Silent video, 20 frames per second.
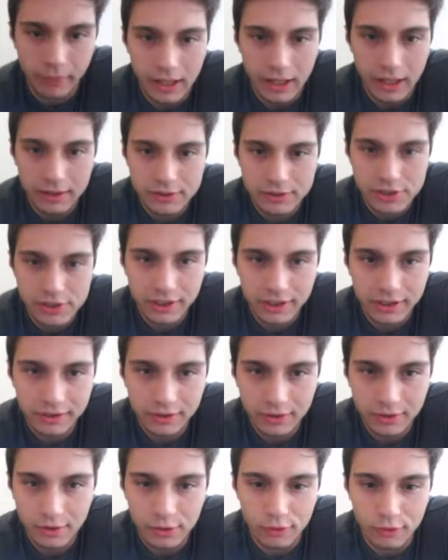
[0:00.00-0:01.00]
Balance
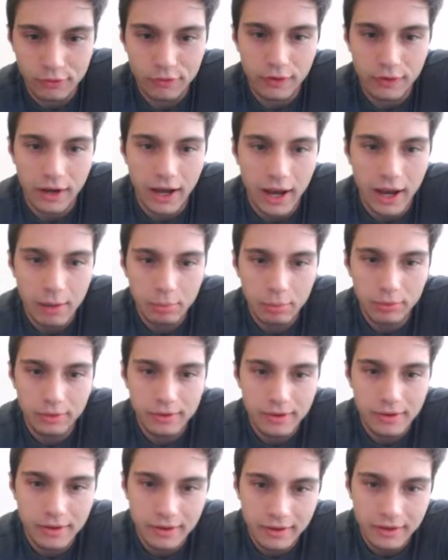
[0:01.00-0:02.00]
sheet of
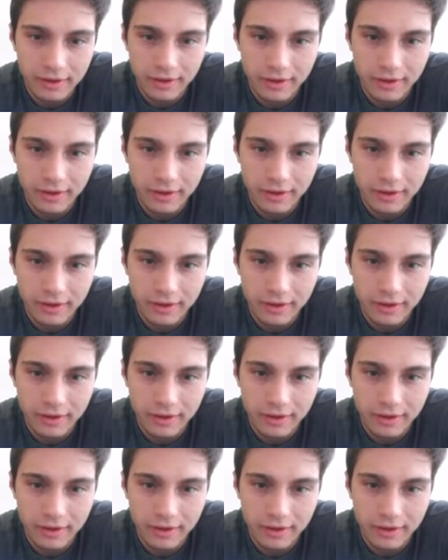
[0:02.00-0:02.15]
Apple.